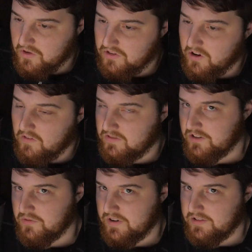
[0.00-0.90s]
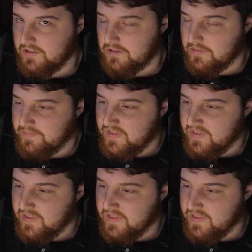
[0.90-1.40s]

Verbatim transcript: selfless reasons.